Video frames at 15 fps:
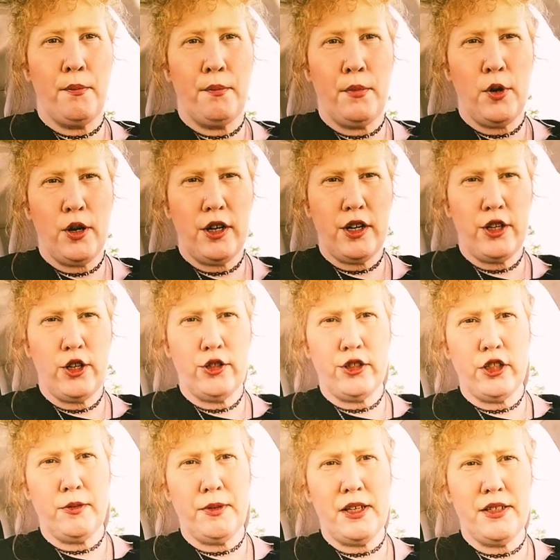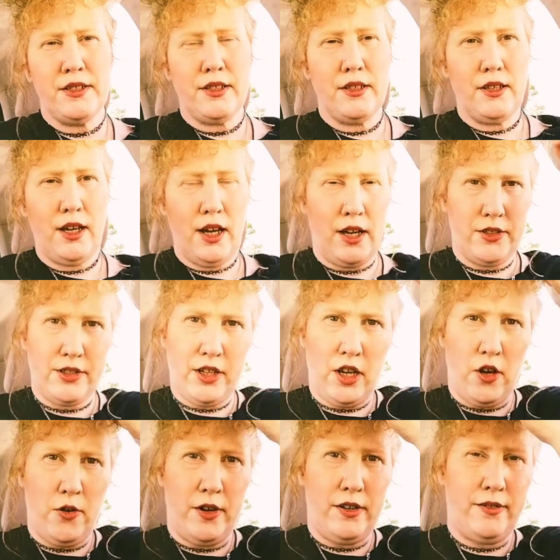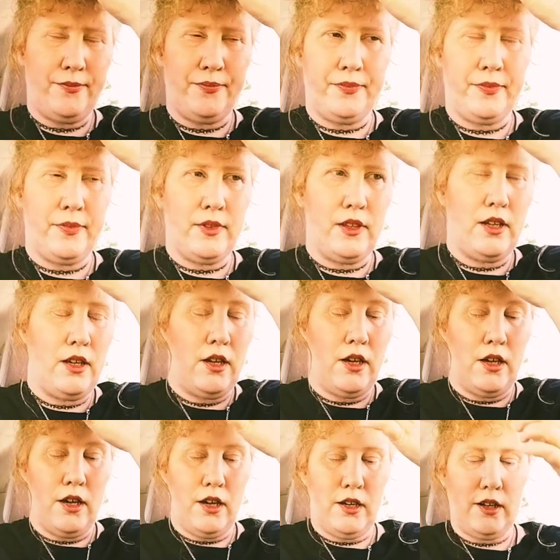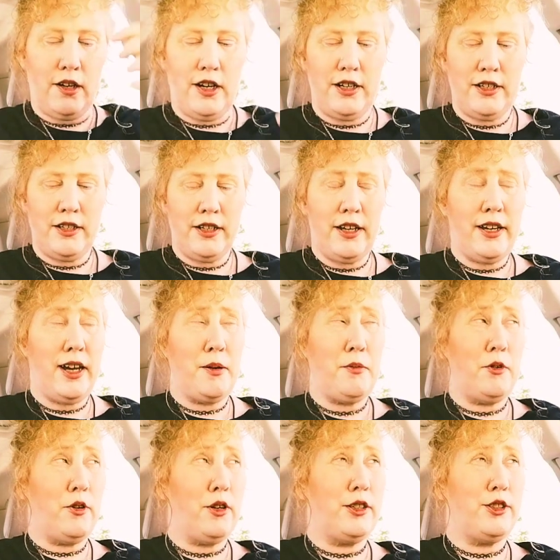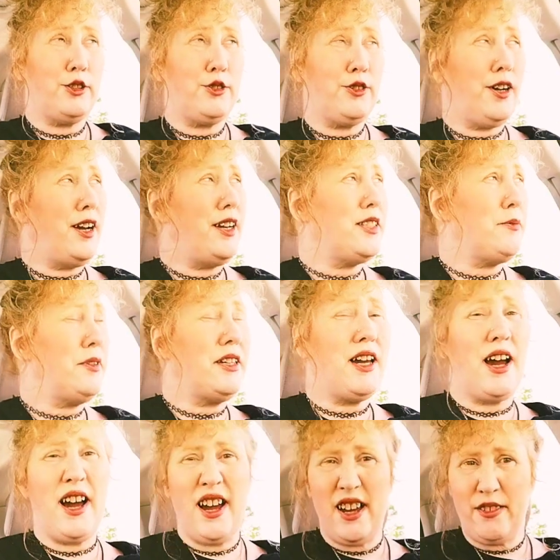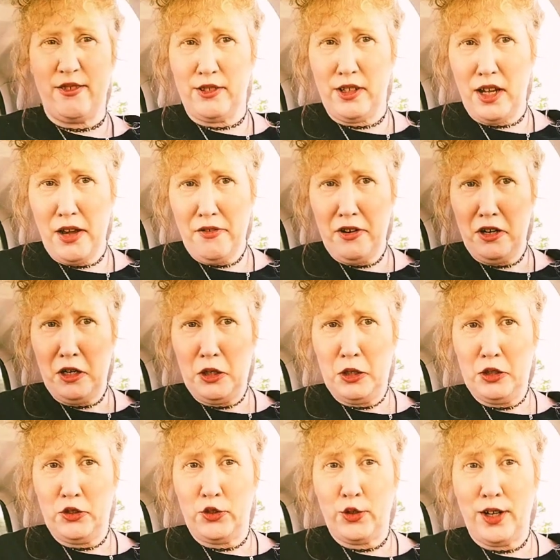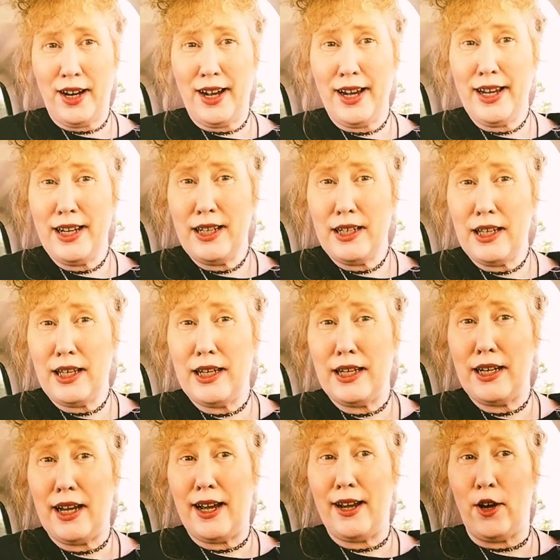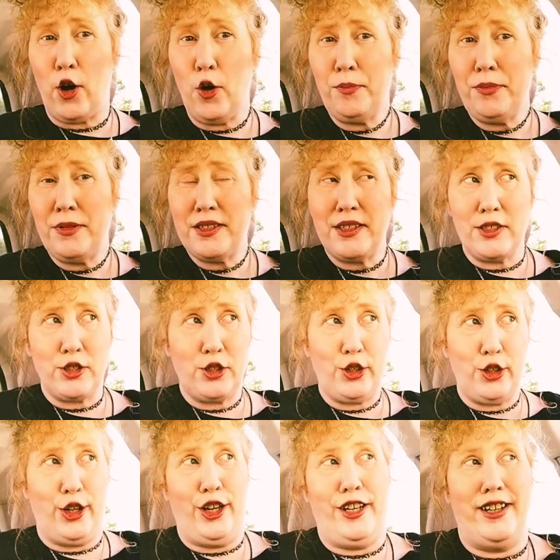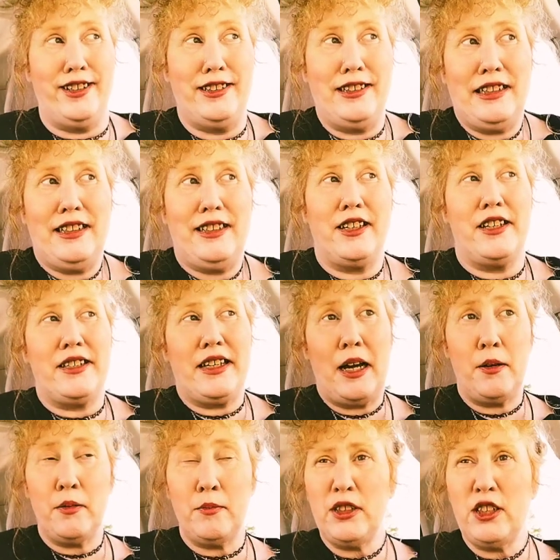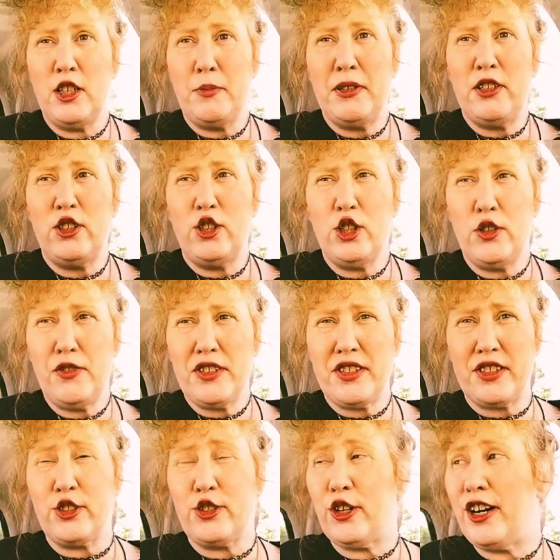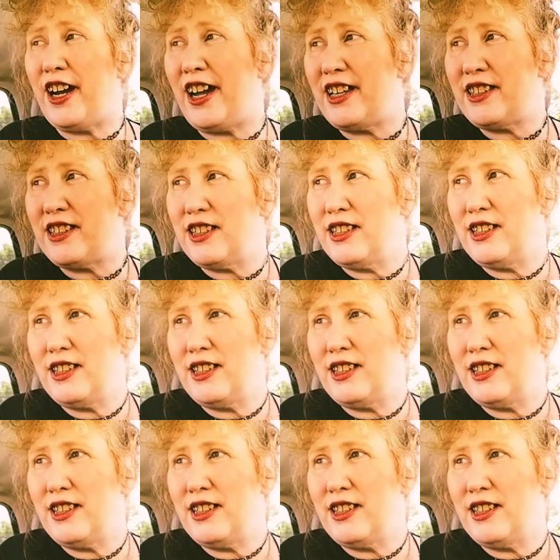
Morning YouTubies, how's it going? Alright, today I'm going to try something I have never tried, and I hope this is good because I'm a little bit nervous to try it.